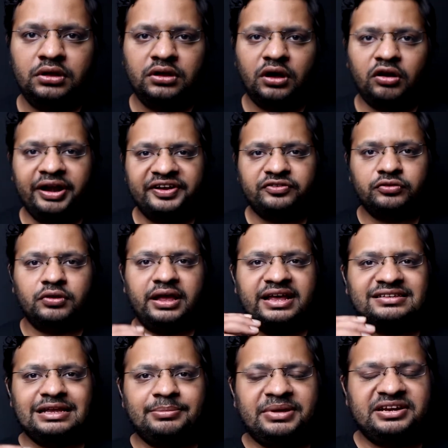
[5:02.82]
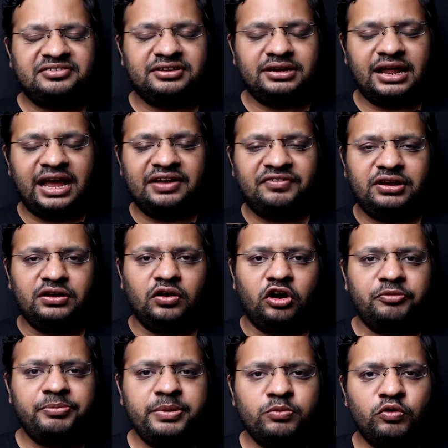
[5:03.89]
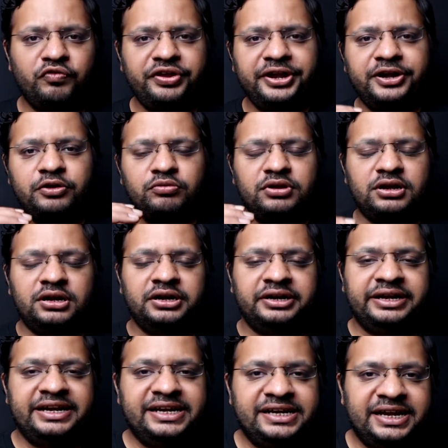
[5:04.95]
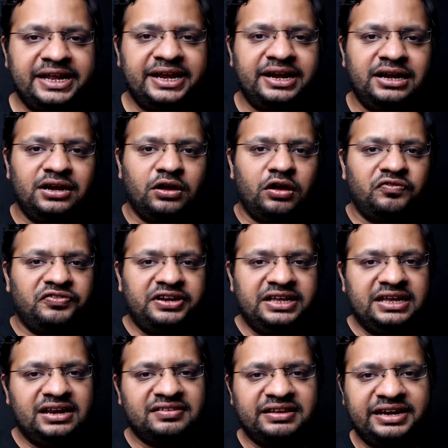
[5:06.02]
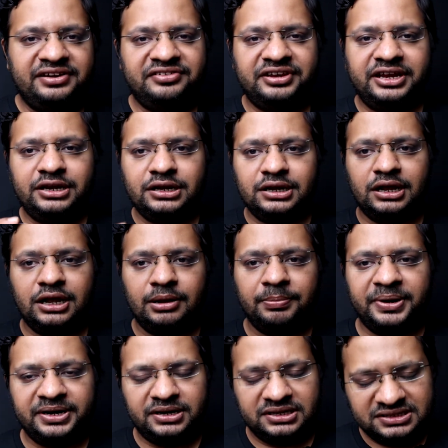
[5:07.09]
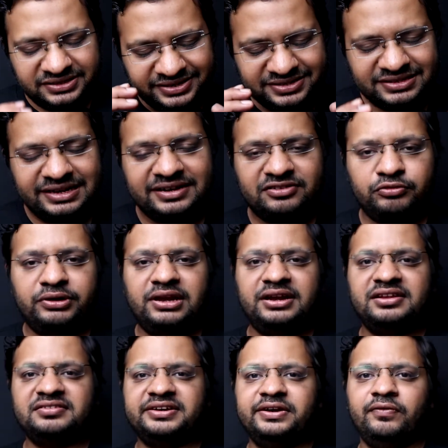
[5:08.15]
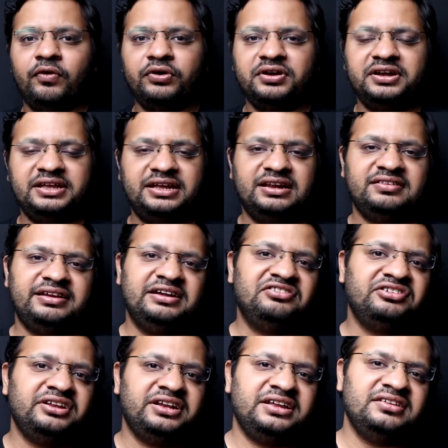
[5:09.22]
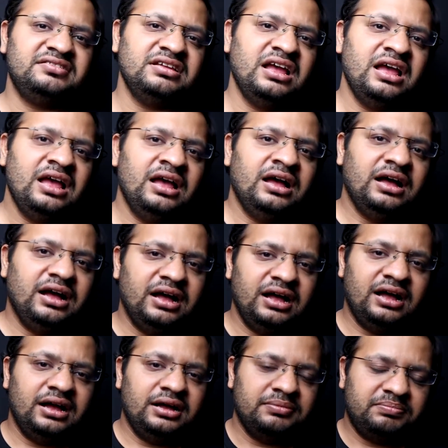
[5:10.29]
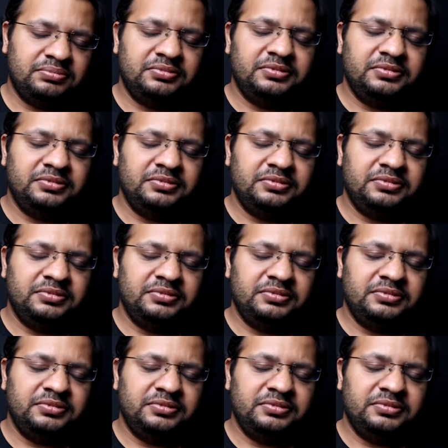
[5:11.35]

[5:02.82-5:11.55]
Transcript: Alright, so as I mentioned, I will not be moving into a detail of TLS handshake, uh, but just let's quickly understand what a TLS handshake is. Uh,